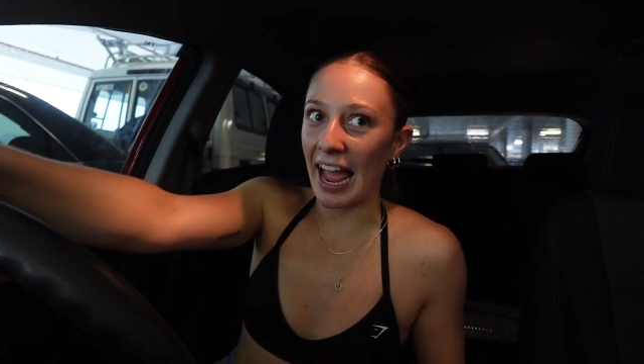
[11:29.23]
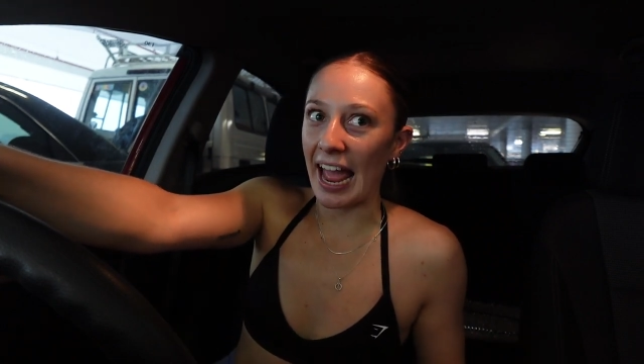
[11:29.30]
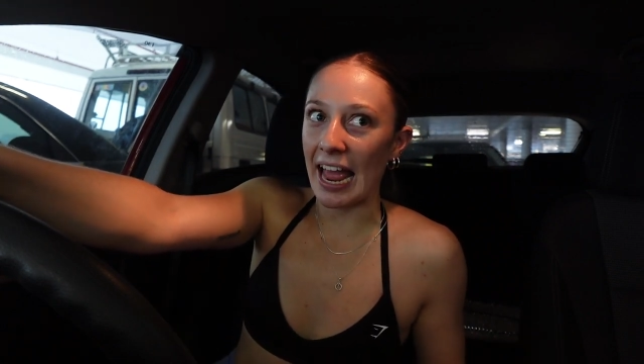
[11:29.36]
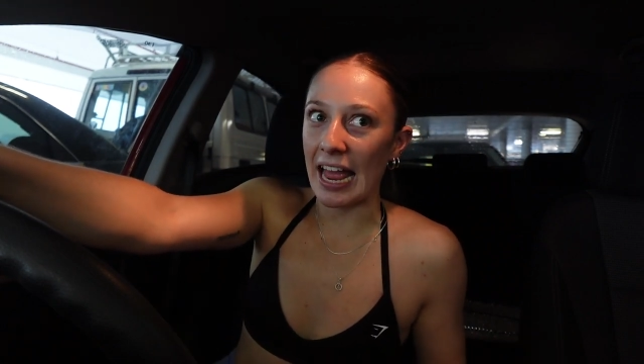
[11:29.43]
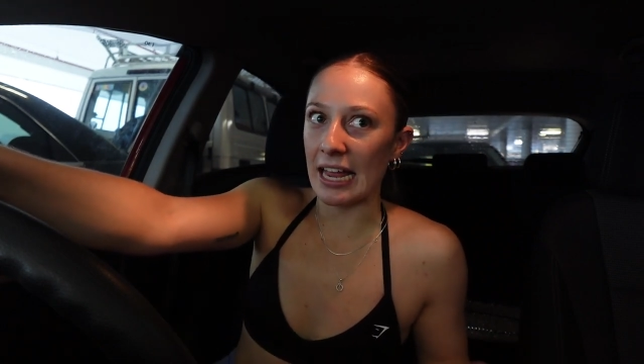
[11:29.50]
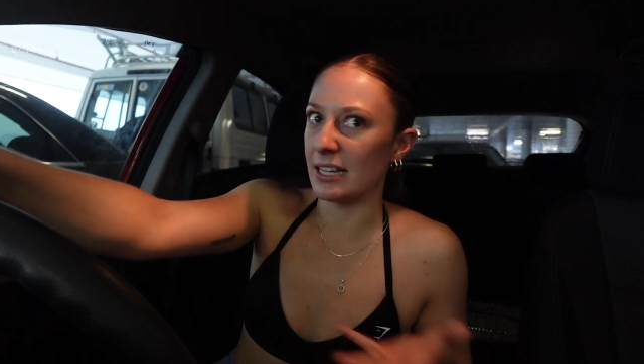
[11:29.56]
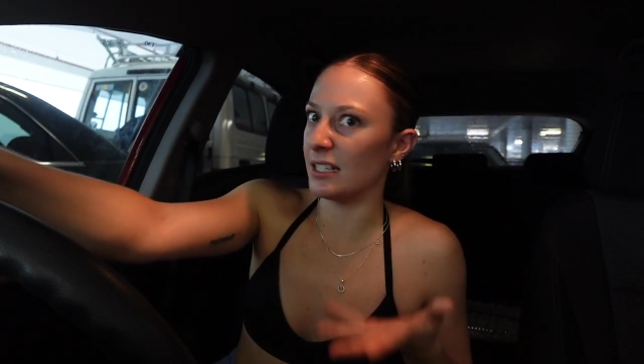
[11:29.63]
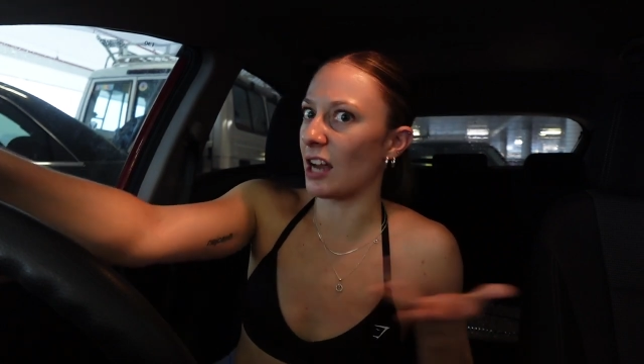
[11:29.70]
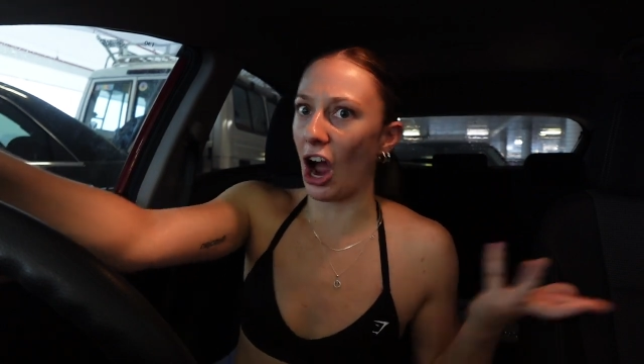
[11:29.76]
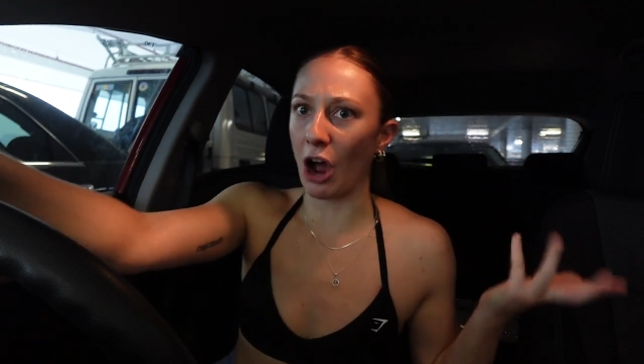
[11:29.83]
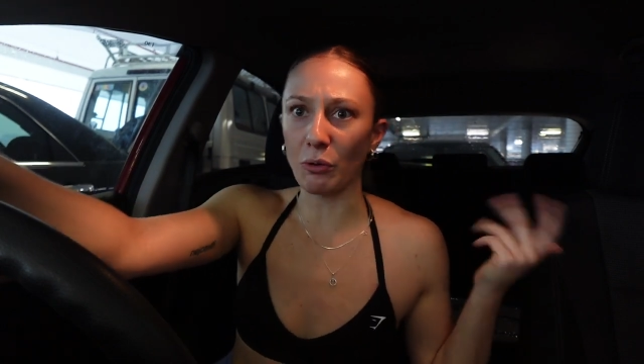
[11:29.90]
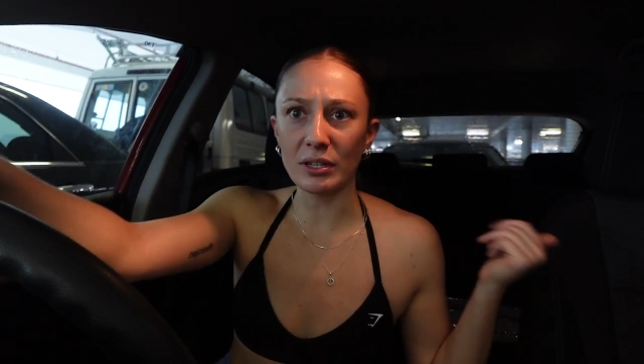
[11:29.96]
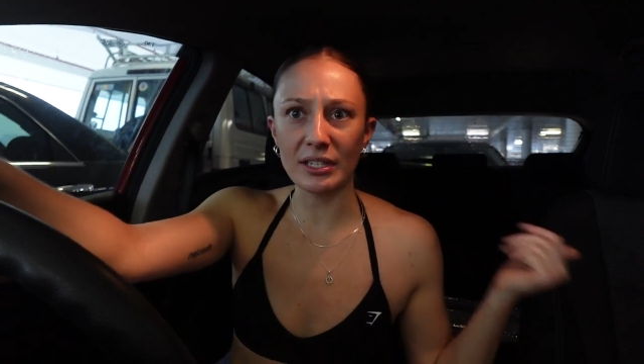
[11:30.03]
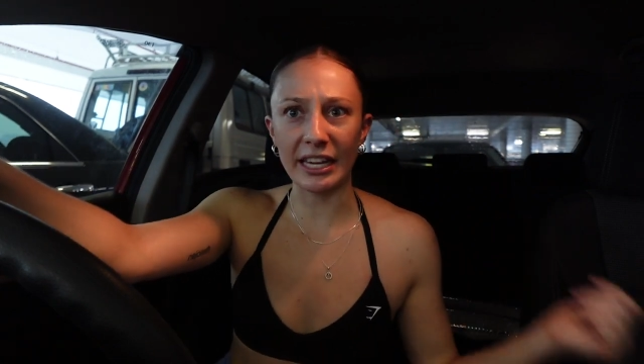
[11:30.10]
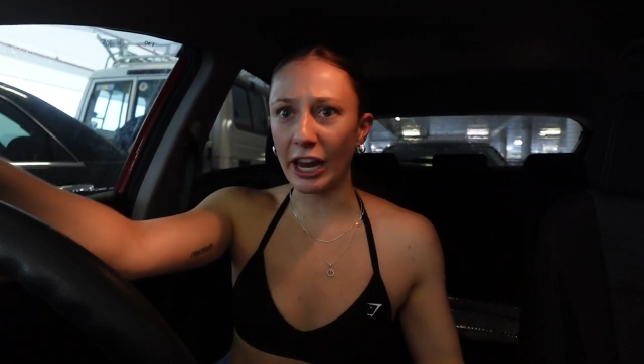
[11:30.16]
and I
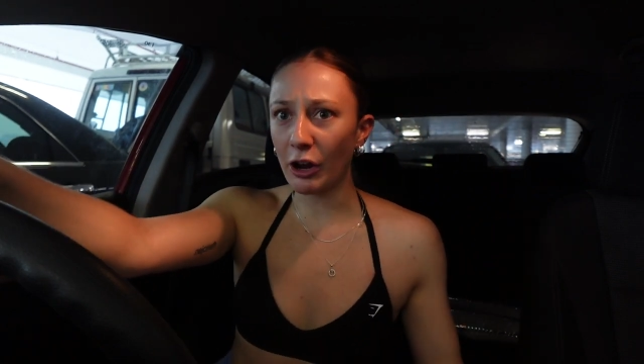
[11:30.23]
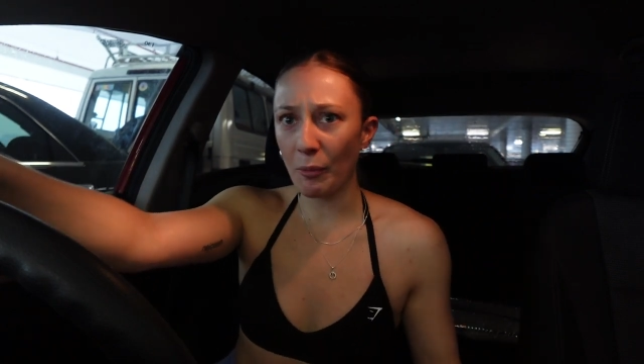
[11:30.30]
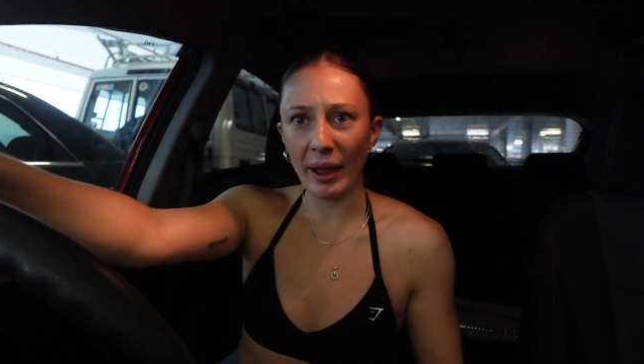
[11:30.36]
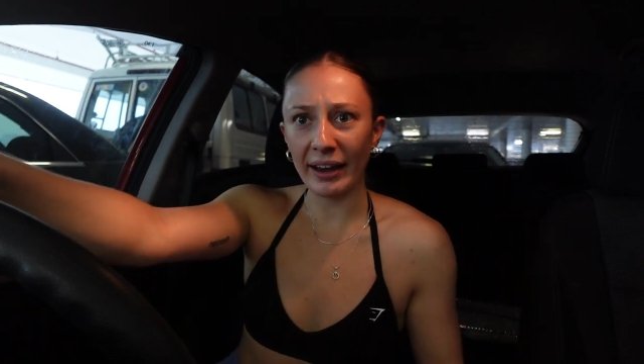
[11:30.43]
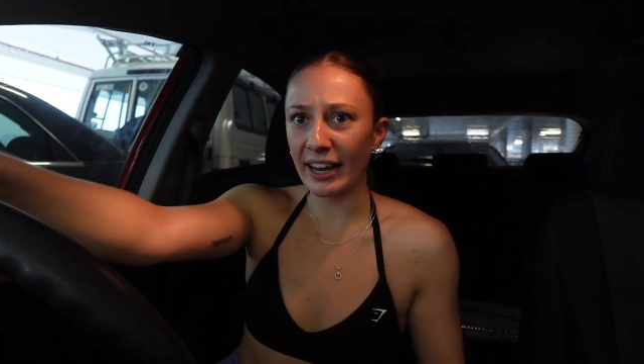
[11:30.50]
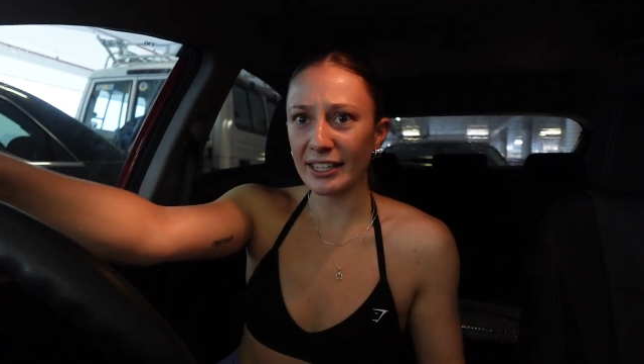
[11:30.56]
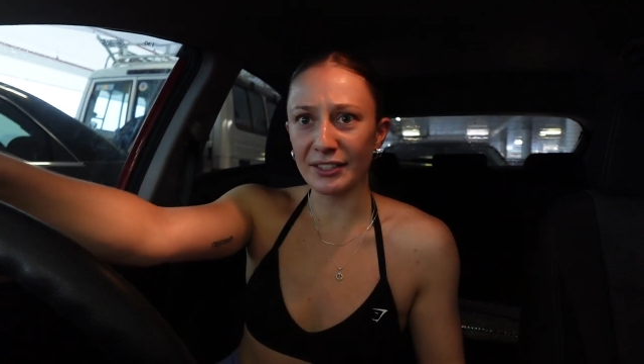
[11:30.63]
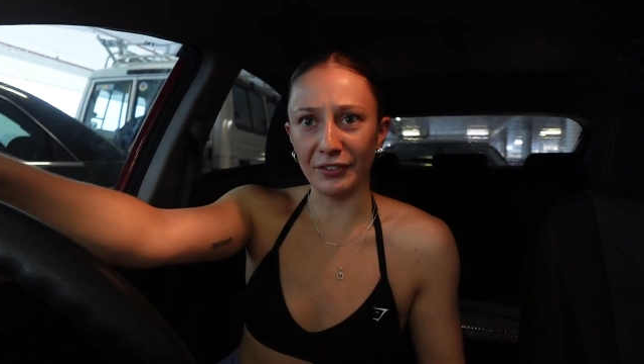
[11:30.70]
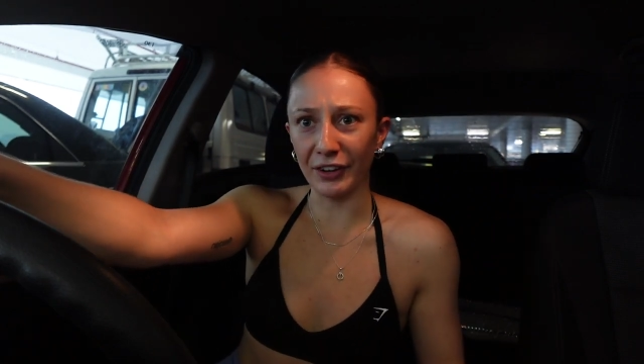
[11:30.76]
will see you in my next